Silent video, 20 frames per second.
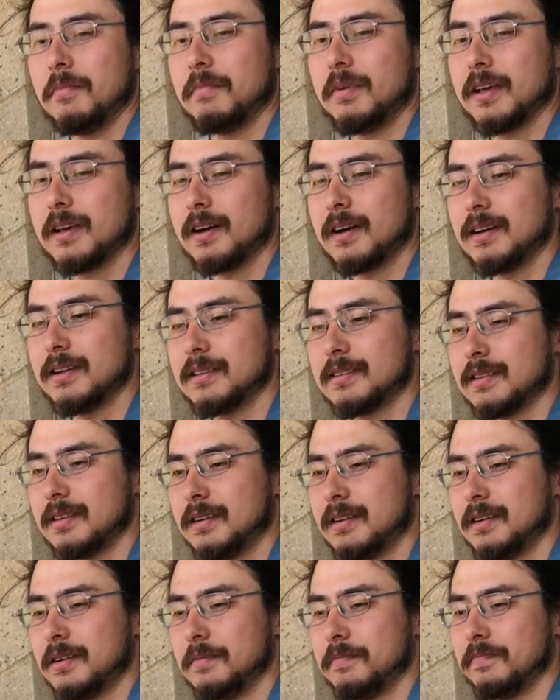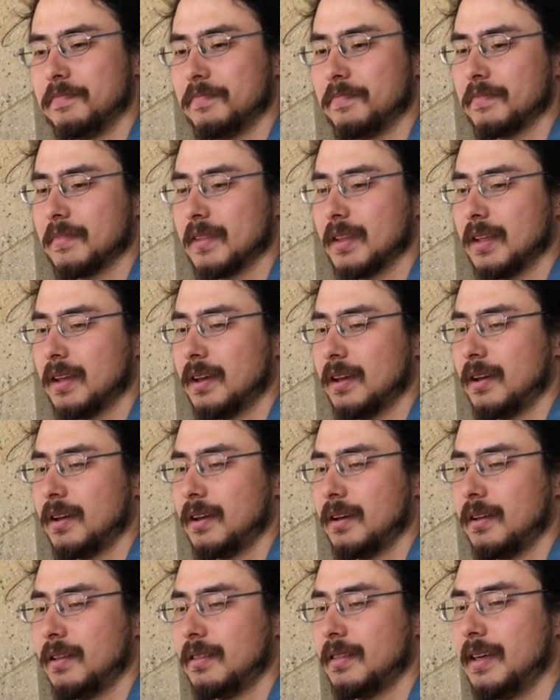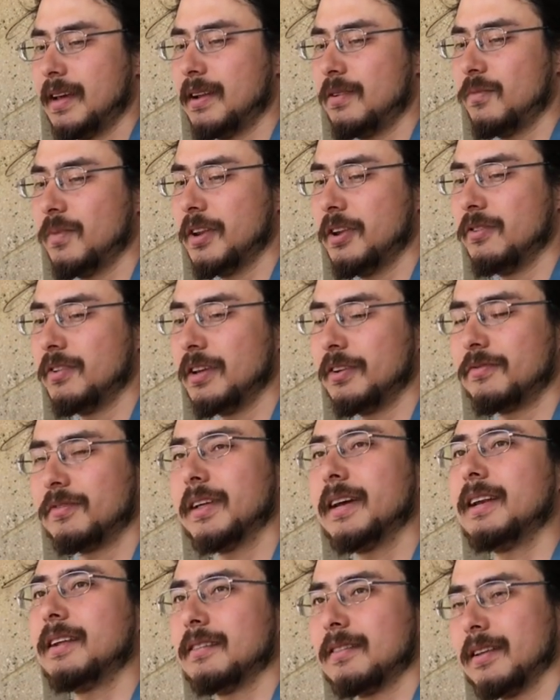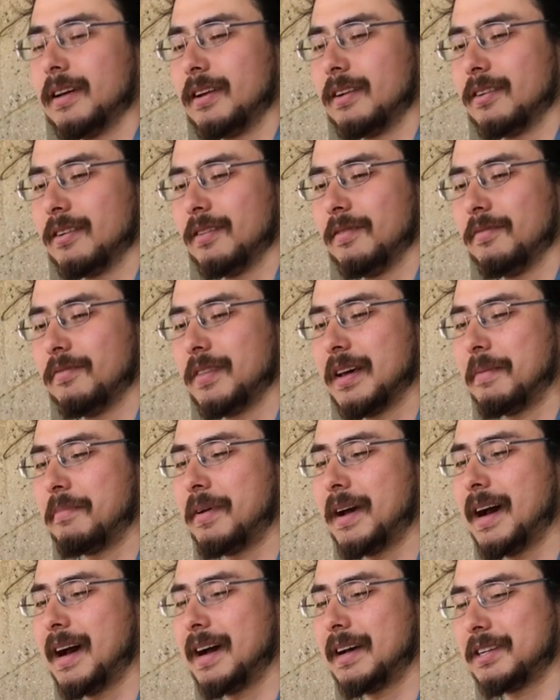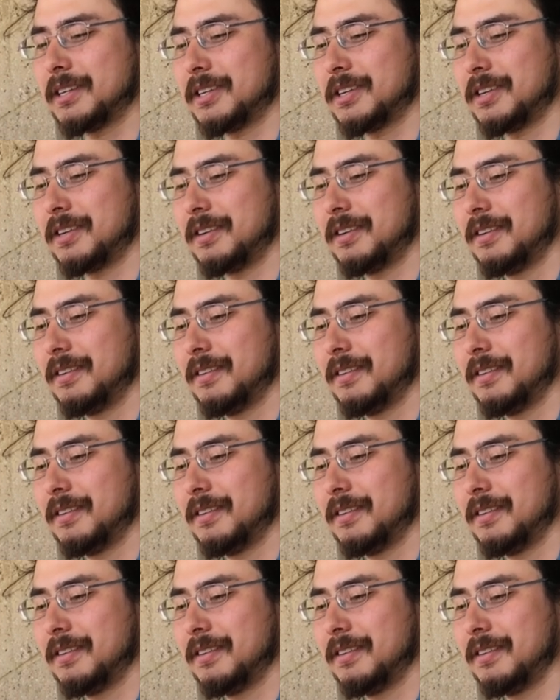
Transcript: Because then when you deflate it later, that patch